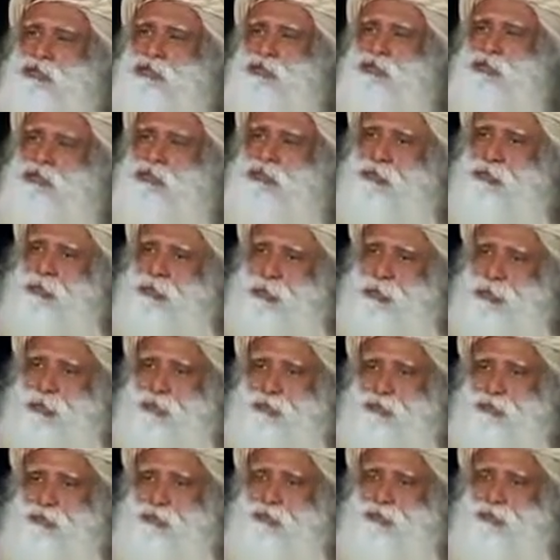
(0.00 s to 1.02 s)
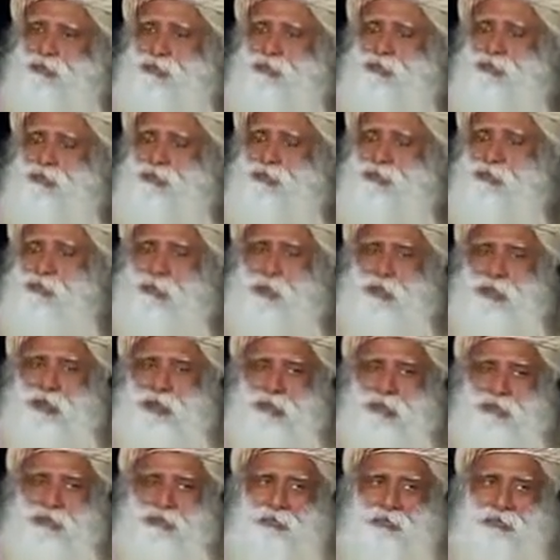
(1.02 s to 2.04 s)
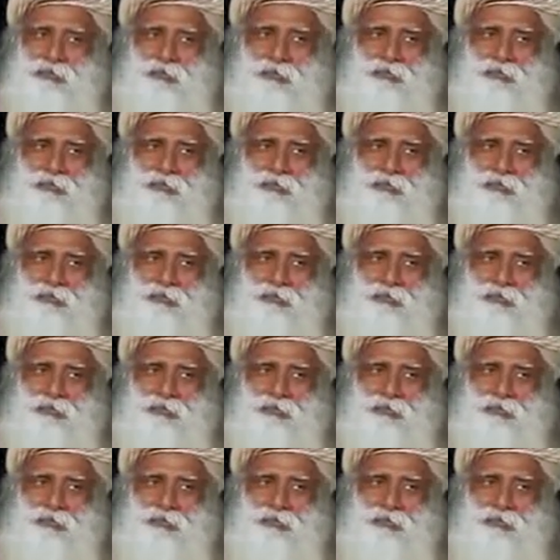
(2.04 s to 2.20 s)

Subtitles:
full of yourself, only if